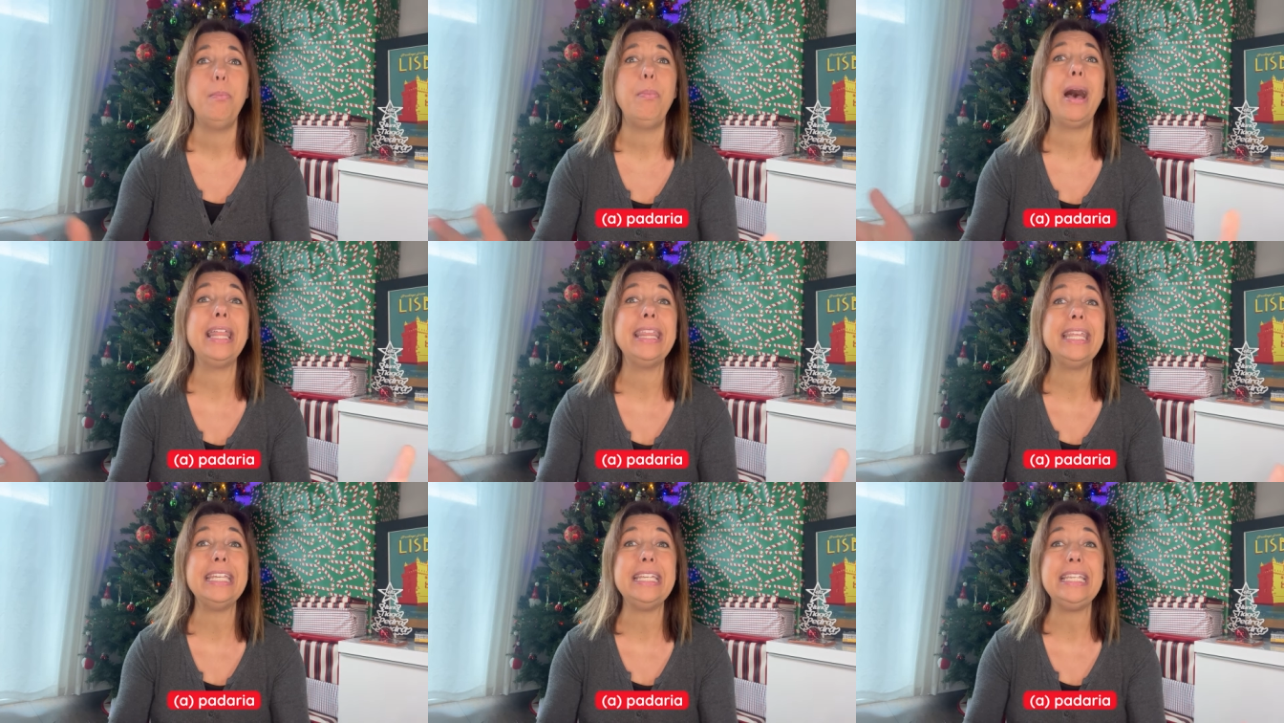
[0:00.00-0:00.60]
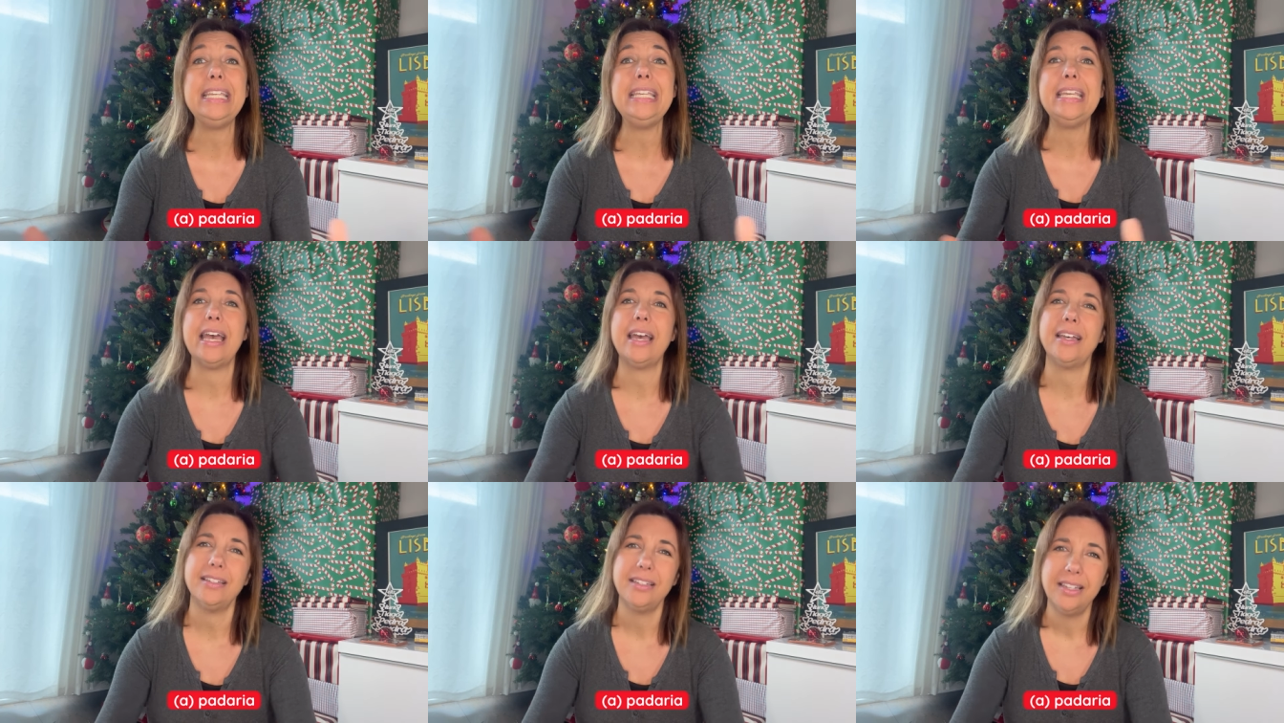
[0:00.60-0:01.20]

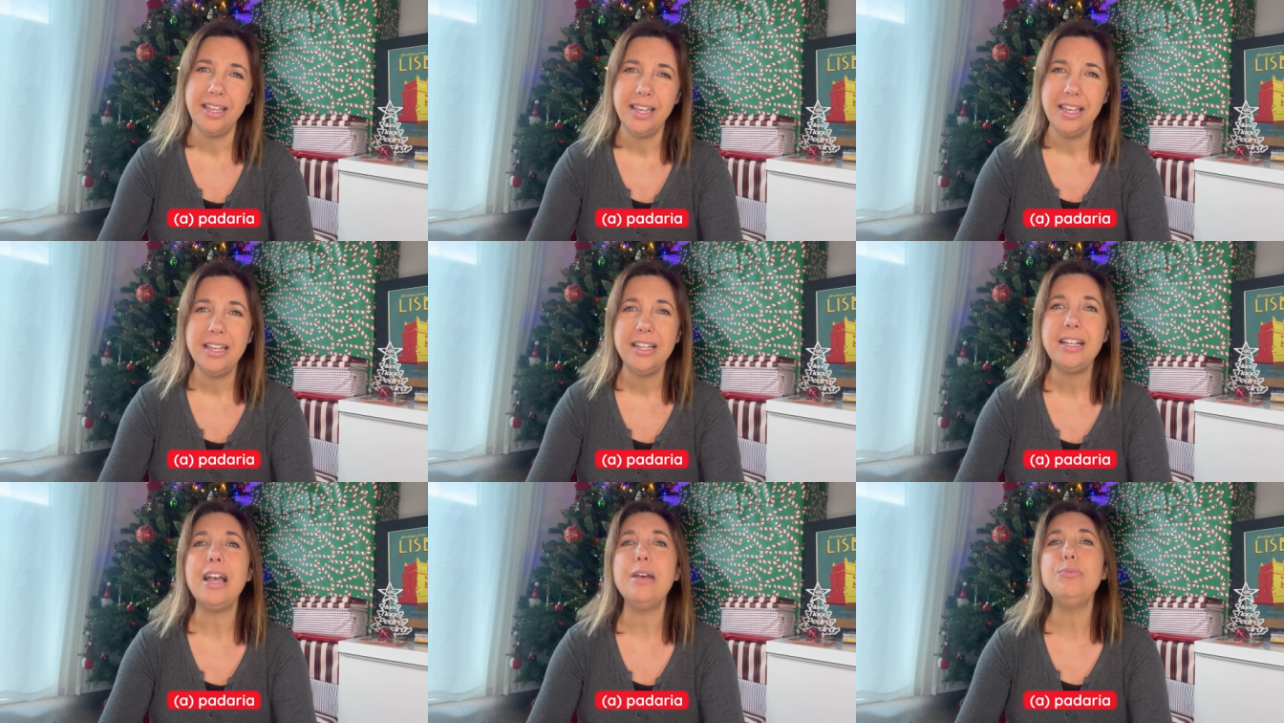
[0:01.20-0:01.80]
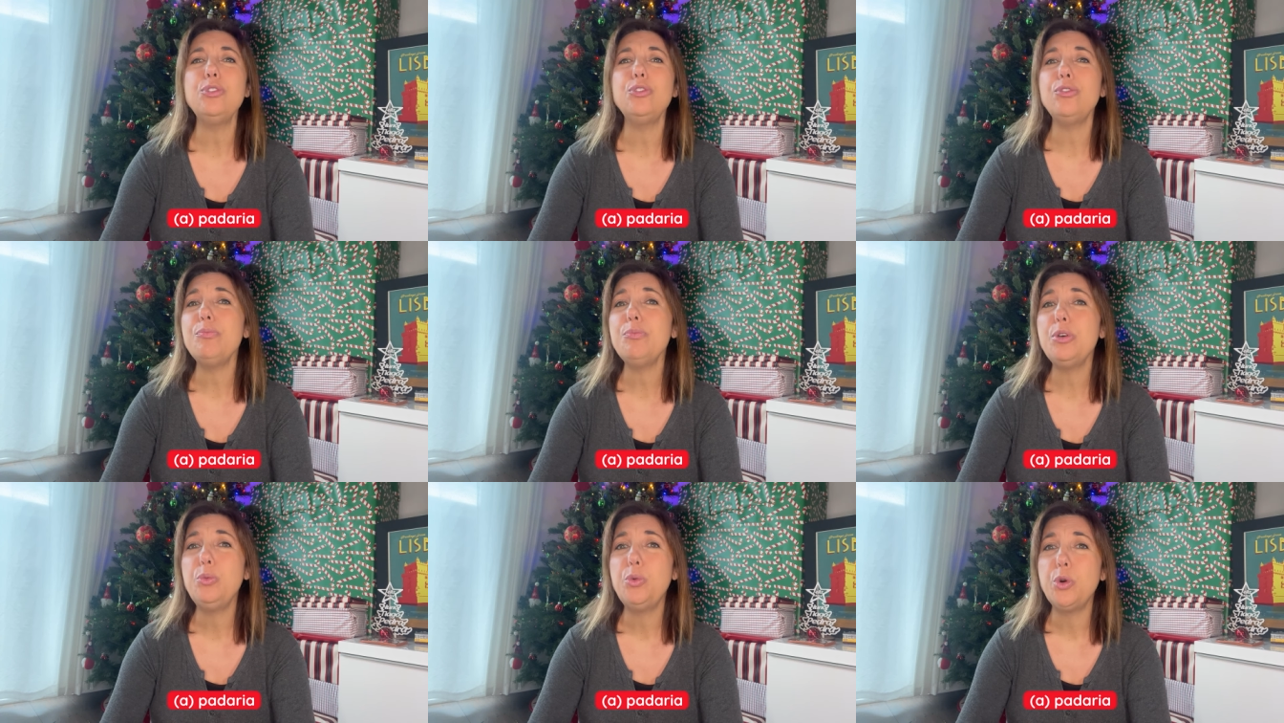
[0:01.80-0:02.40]
Padaria comes
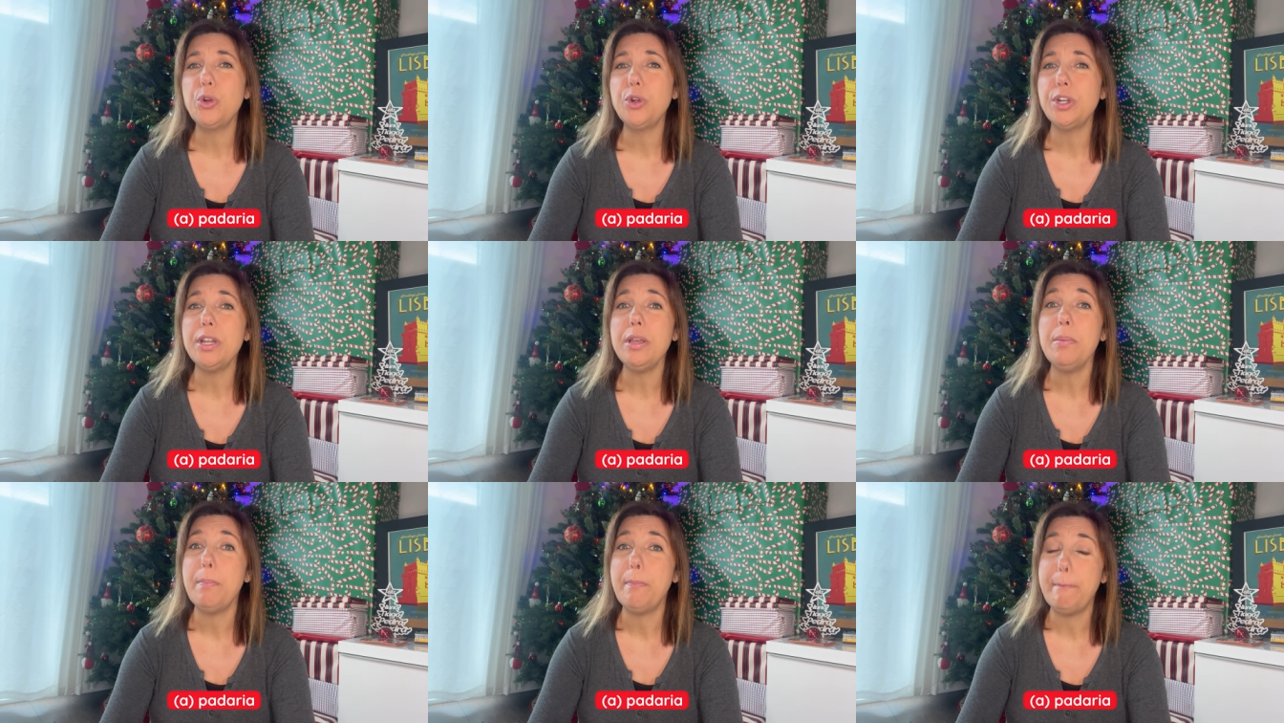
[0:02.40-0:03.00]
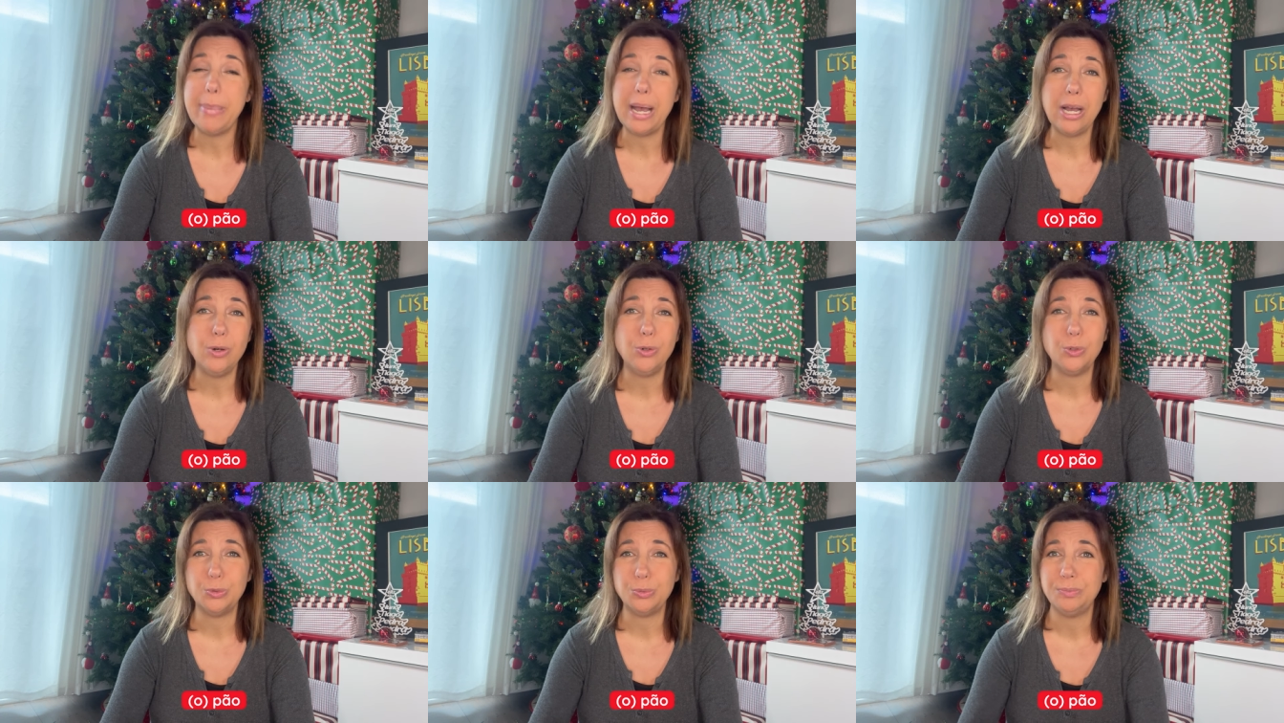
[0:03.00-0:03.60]
from the word
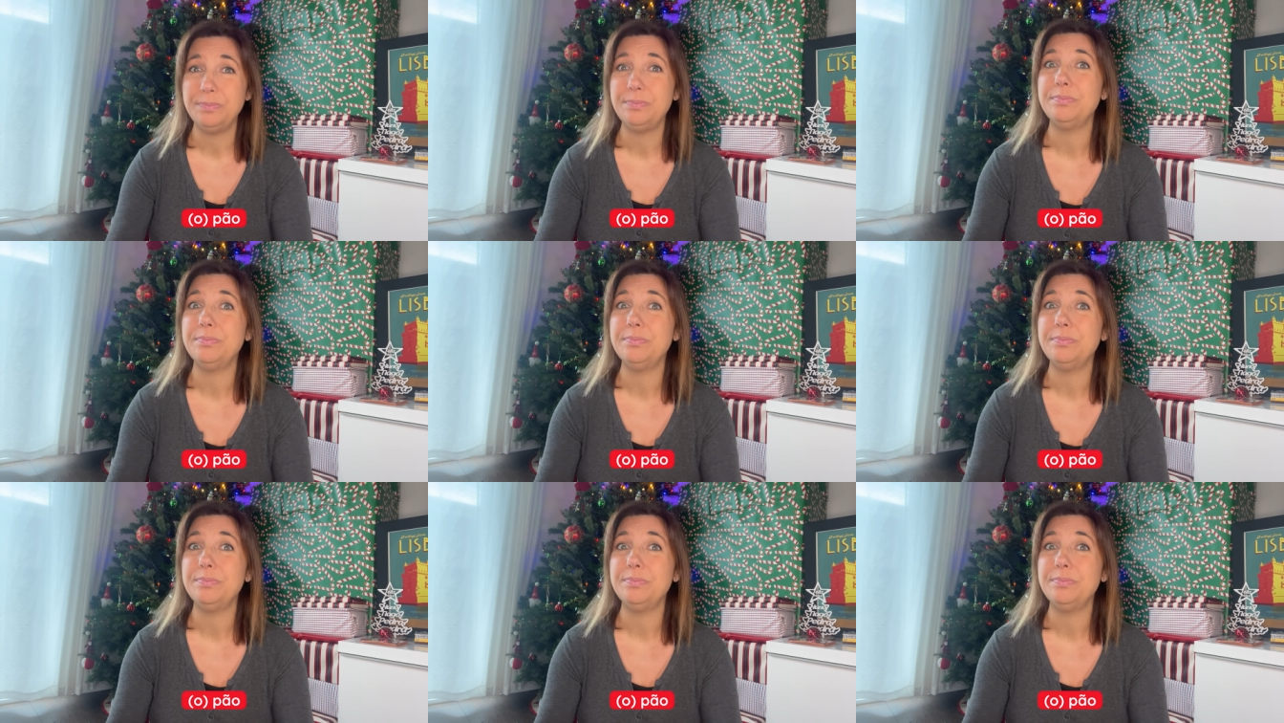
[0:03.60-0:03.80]
pão,